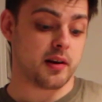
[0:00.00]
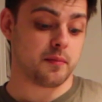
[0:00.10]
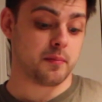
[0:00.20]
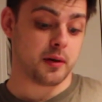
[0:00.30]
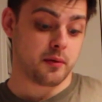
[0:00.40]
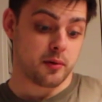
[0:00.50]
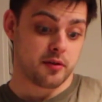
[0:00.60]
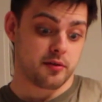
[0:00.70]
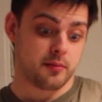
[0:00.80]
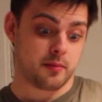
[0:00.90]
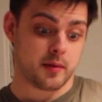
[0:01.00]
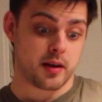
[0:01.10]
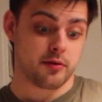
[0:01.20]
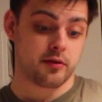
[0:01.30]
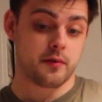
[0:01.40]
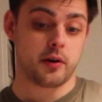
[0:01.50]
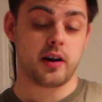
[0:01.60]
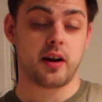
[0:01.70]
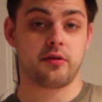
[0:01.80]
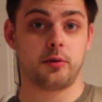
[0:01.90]
But of course, we used a very
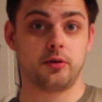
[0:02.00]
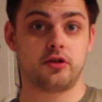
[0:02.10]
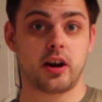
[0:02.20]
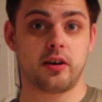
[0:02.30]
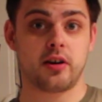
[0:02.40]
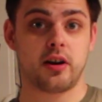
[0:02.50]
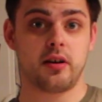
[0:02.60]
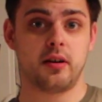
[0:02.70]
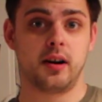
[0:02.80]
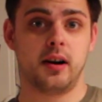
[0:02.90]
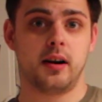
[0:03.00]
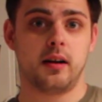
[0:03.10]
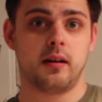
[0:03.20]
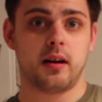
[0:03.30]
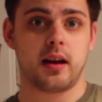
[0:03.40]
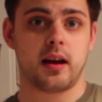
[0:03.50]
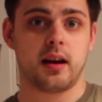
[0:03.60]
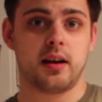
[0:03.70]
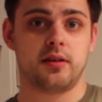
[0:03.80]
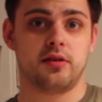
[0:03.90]
nice old cheddar here,
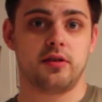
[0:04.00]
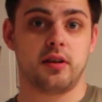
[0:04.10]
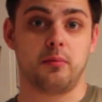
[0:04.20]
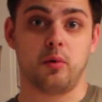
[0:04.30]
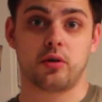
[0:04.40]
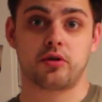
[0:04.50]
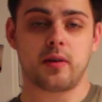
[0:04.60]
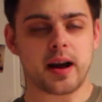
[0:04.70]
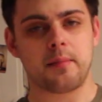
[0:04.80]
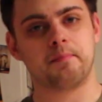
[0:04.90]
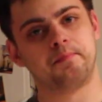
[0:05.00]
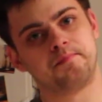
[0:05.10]
and it worked great.